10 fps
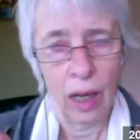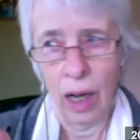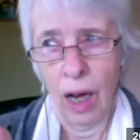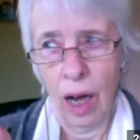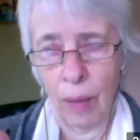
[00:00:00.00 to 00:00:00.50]

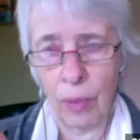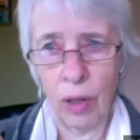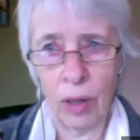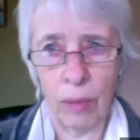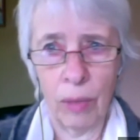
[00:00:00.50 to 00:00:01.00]
I'm
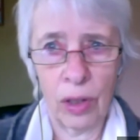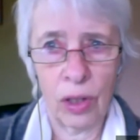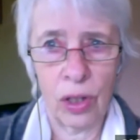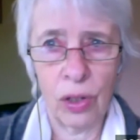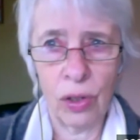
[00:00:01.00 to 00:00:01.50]
not much
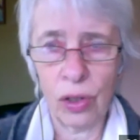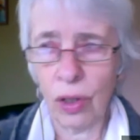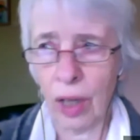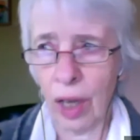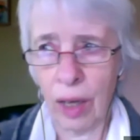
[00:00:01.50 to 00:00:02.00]
use
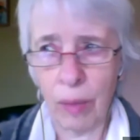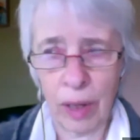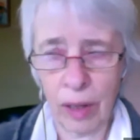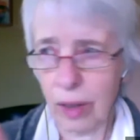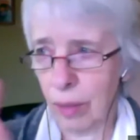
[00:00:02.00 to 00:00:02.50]
today
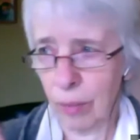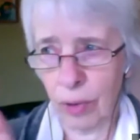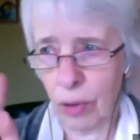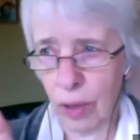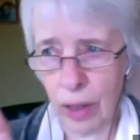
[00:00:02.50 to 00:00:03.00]
because I'm
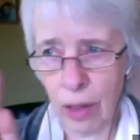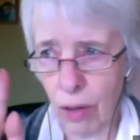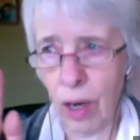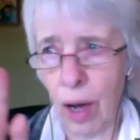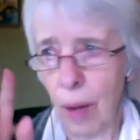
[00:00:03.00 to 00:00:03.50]
totally caught
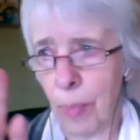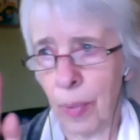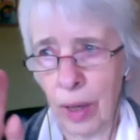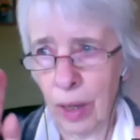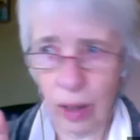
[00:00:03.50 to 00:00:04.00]
up
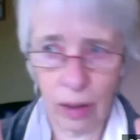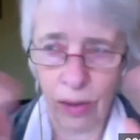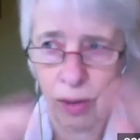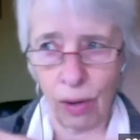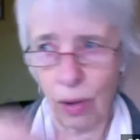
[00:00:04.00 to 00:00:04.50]
in a
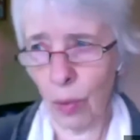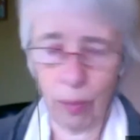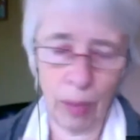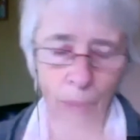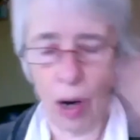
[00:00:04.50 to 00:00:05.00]
story with
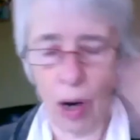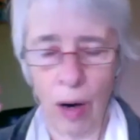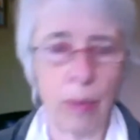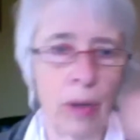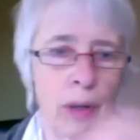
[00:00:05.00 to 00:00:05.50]
my
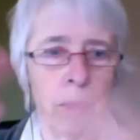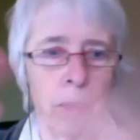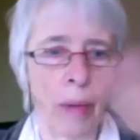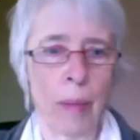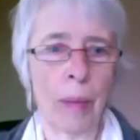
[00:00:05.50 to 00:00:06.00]
mom or blah,
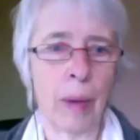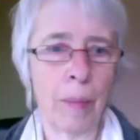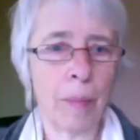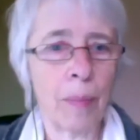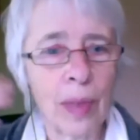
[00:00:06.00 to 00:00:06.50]
blah, blah.
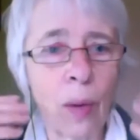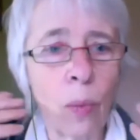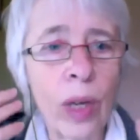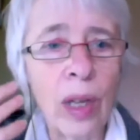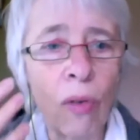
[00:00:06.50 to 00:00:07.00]
Then
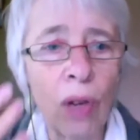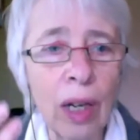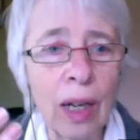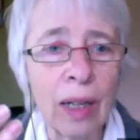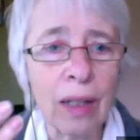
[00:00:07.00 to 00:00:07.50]
we
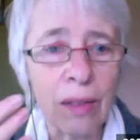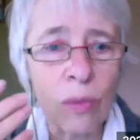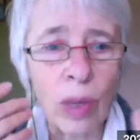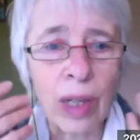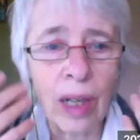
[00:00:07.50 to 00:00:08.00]
realize
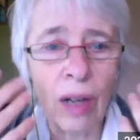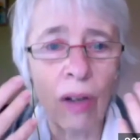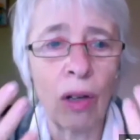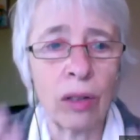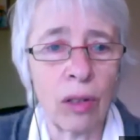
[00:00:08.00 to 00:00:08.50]
when they're
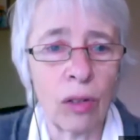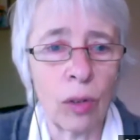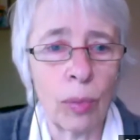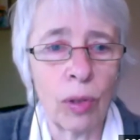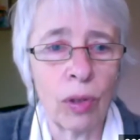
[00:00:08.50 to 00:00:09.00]
not
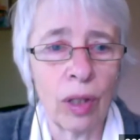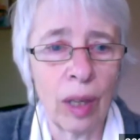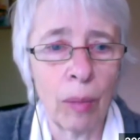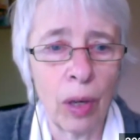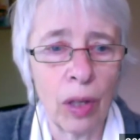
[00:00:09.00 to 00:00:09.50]
contributing that
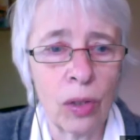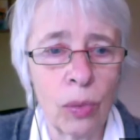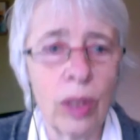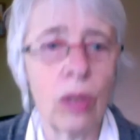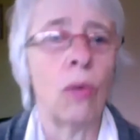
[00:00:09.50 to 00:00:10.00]
much,
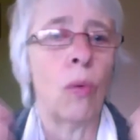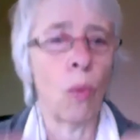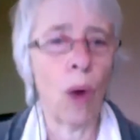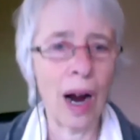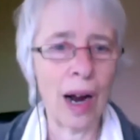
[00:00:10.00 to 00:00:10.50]
we know why.